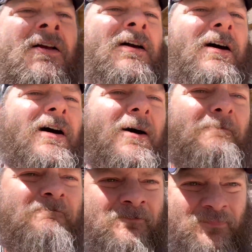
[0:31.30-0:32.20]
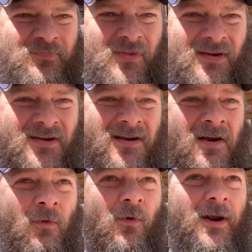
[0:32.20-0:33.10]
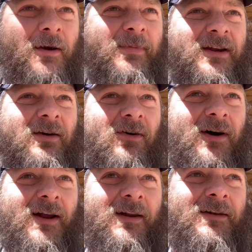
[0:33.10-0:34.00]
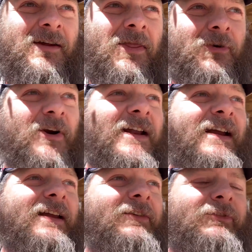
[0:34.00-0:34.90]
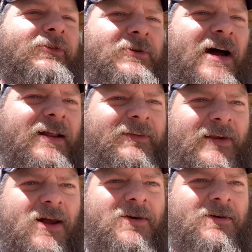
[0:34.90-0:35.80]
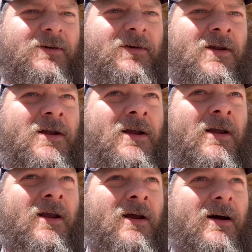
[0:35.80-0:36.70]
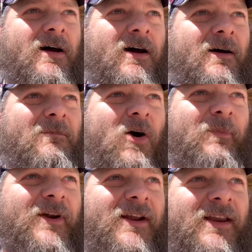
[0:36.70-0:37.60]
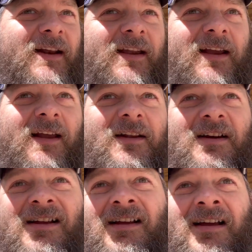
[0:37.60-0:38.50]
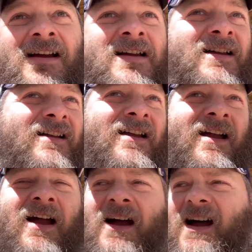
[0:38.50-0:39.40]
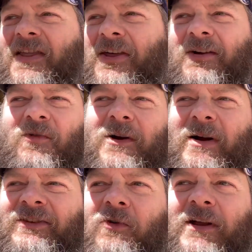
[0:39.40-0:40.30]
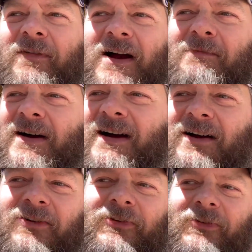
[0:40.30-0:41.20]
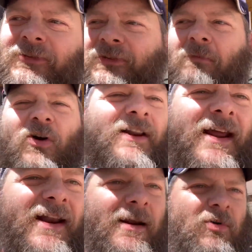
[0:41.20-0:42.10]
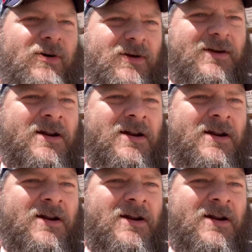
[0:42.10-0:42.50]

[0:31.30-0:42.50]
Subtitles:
We're gonna be doing 3 days, 2 nights out here. Hoping to get in, I think, about 25 miles, somewhere in that neighborhood.